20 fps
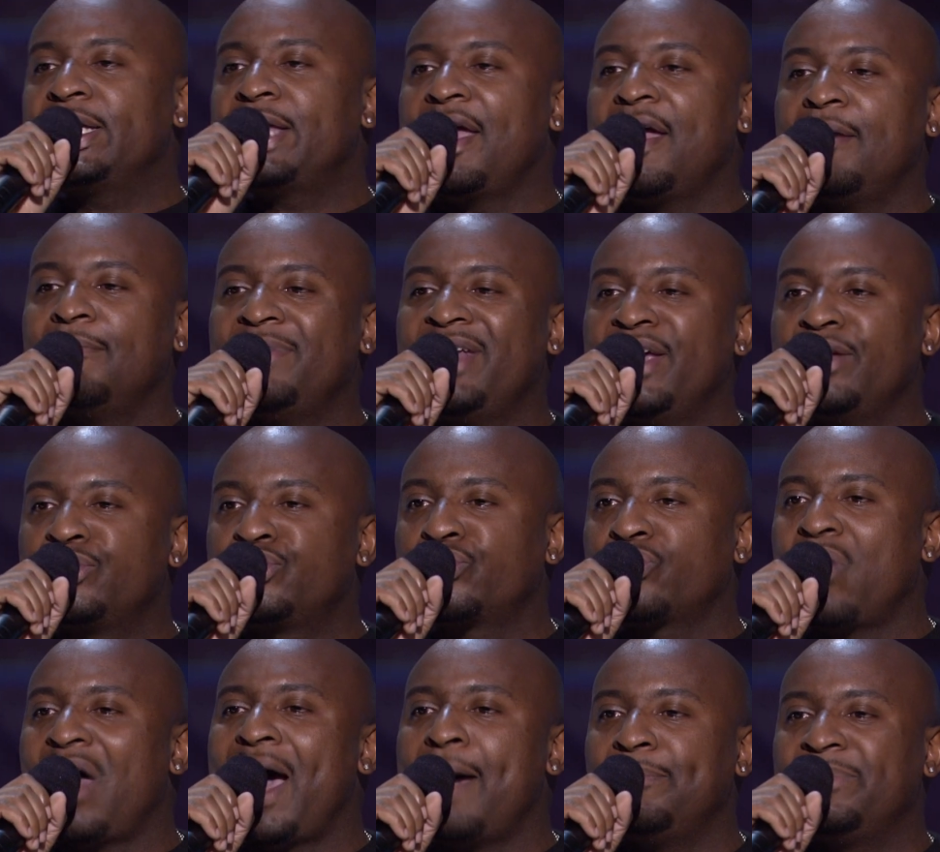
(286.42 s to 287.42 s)
damn near
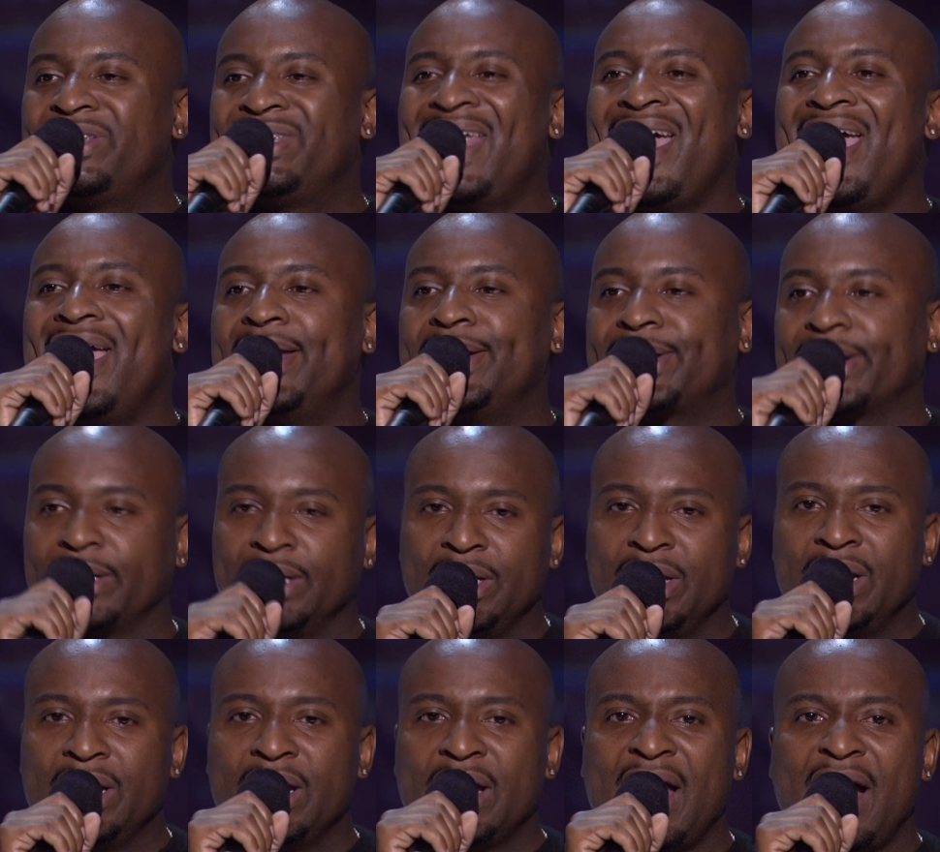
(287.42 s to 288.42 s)
dropped dead.
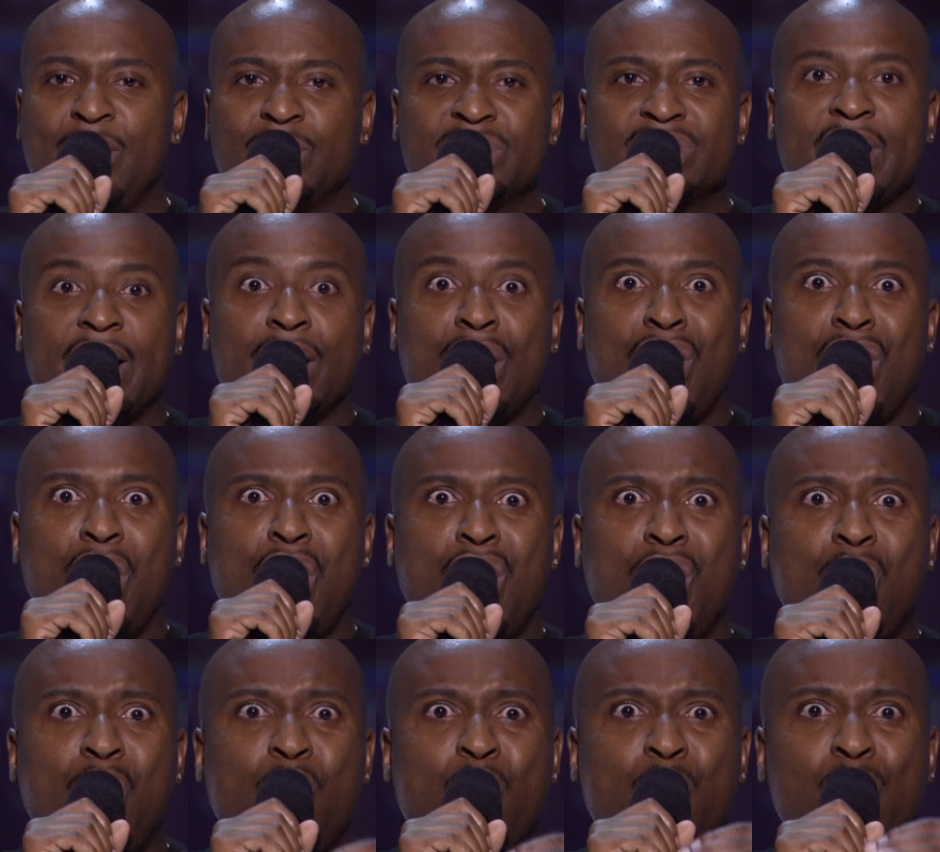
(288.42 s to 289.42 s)
I was like,
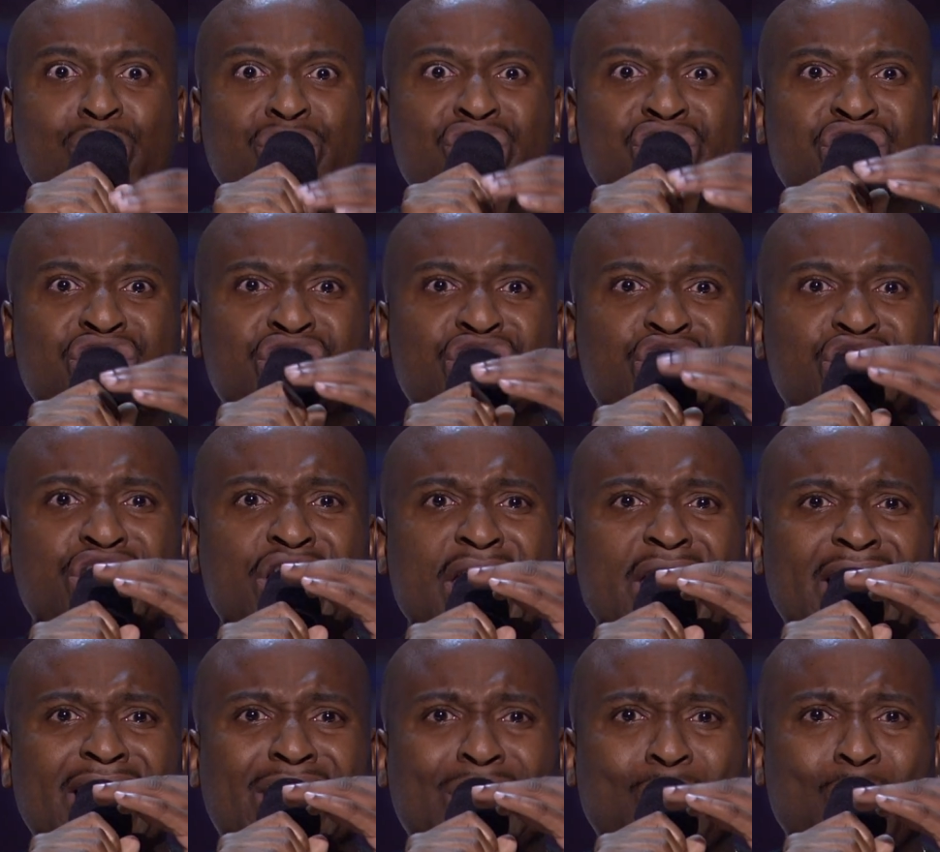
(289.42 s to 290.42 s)
oh,
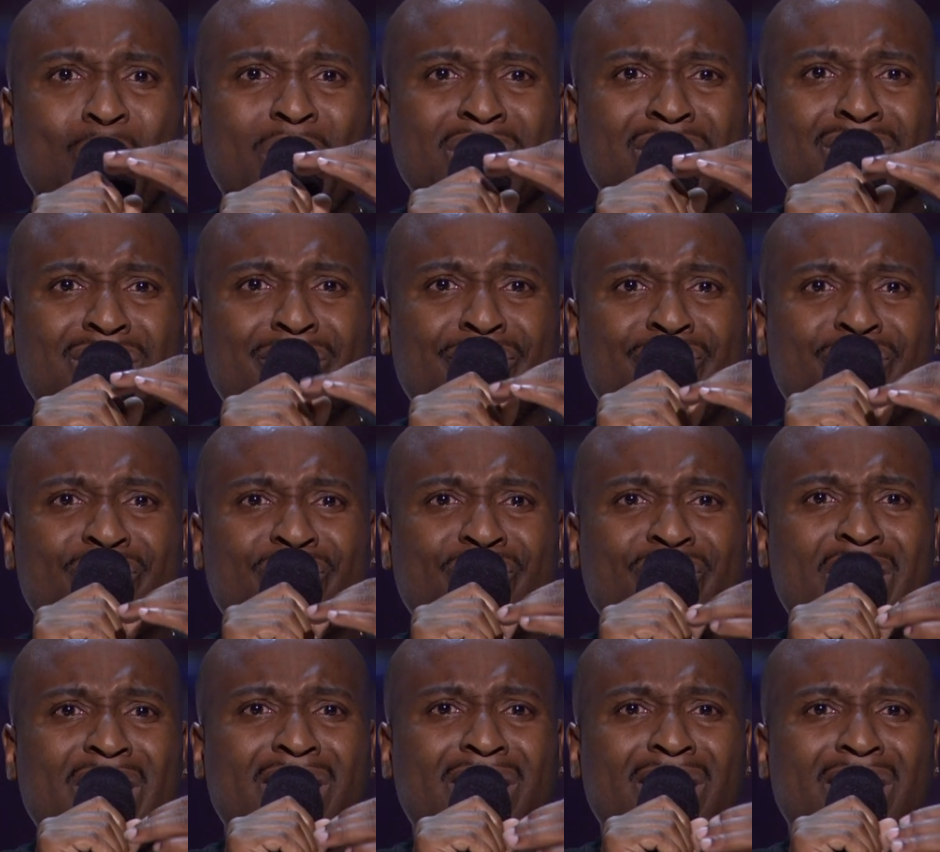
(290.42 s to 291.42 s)
shit, what the
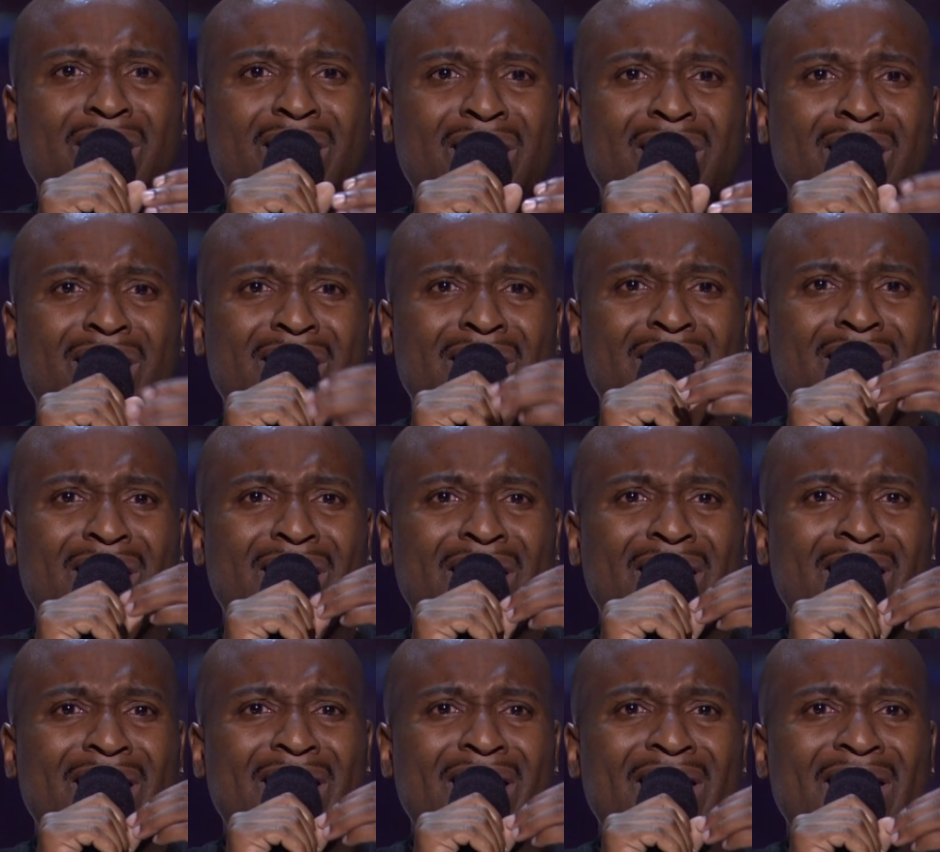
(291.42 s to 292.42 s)
fuck?
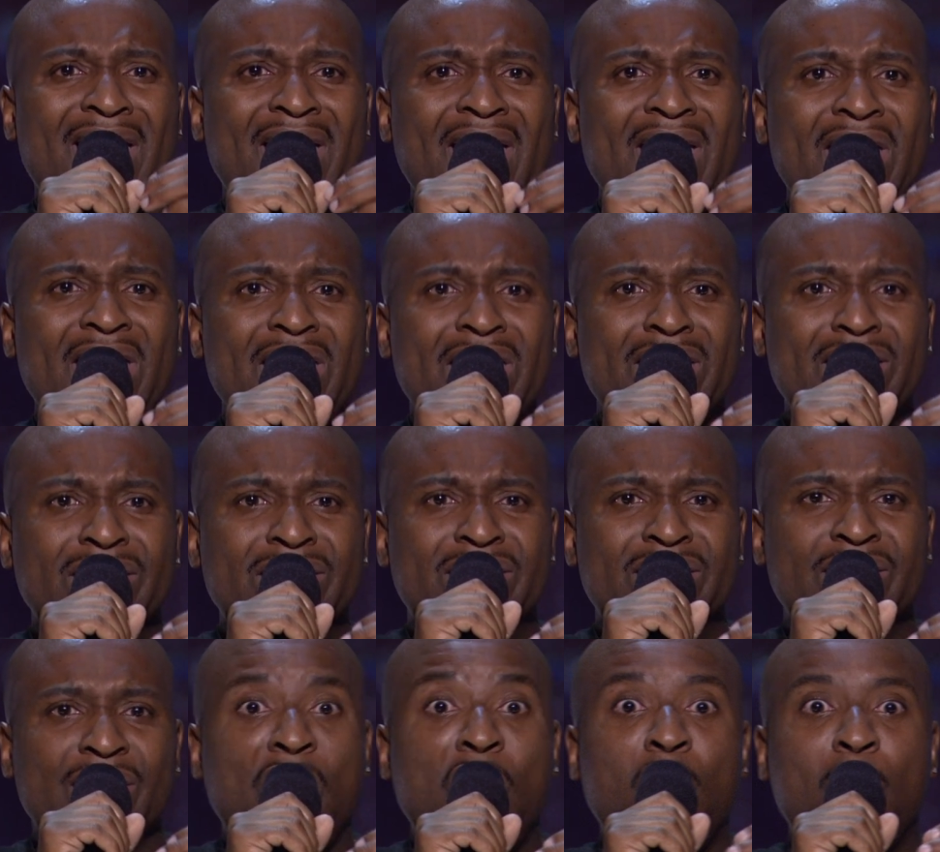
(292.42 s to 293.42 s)

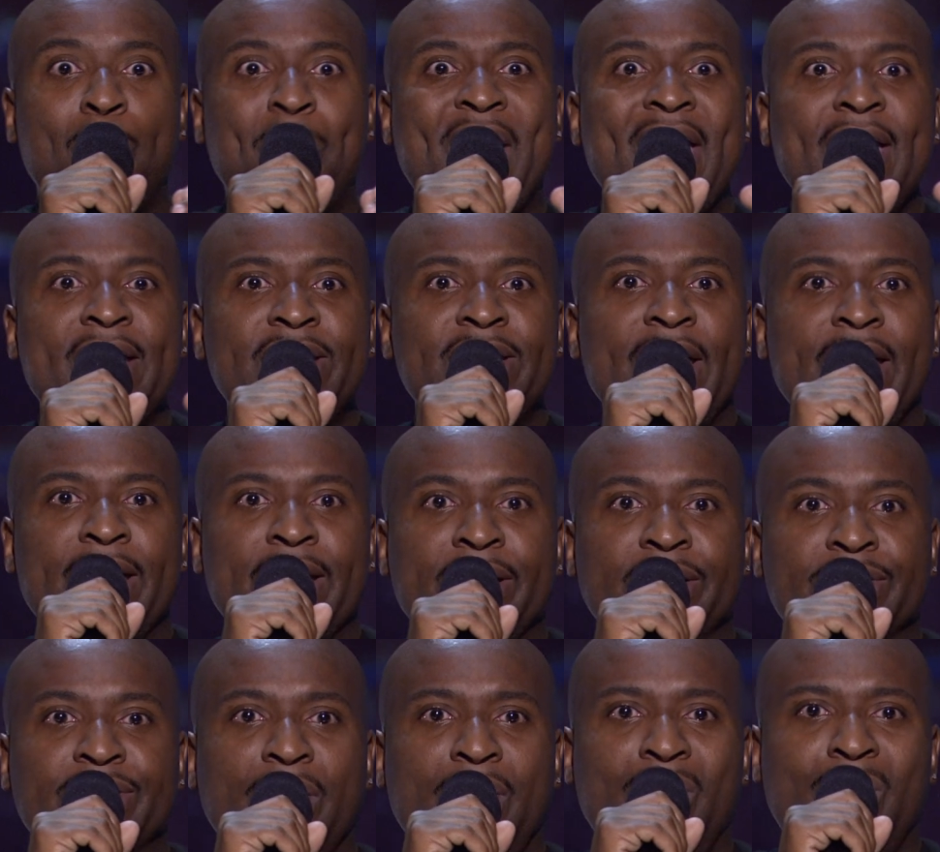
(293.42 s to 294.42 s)
AIDS, oh,
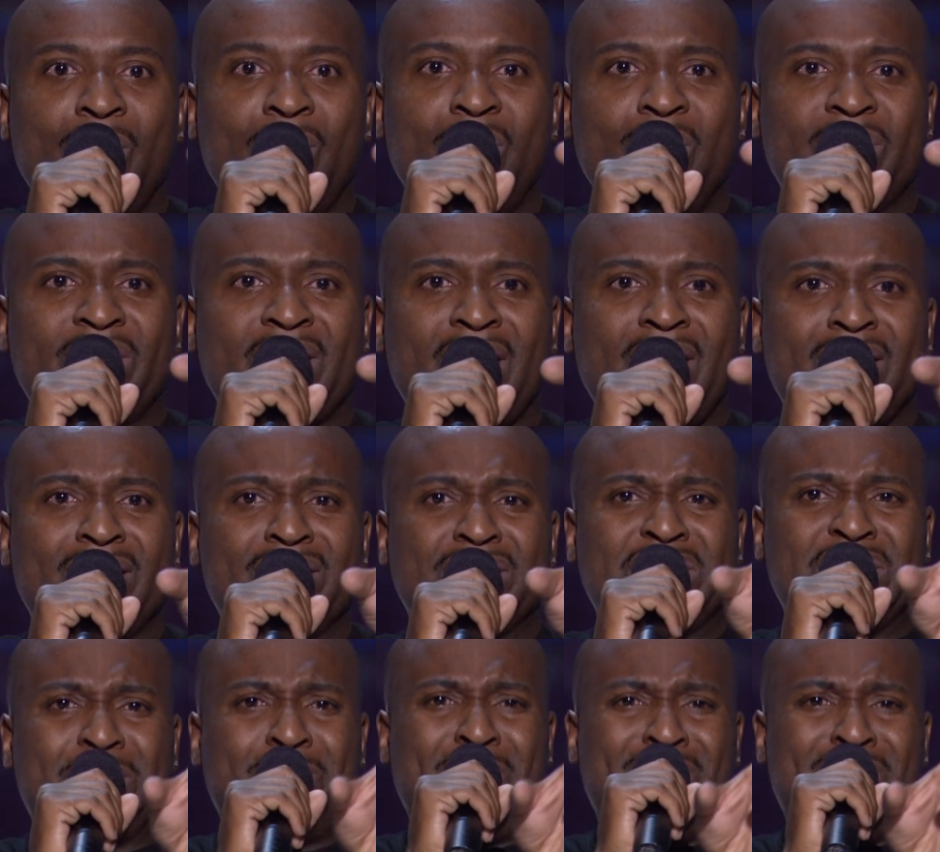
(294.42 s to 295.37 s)
Band-Aids. Oh, okay, this is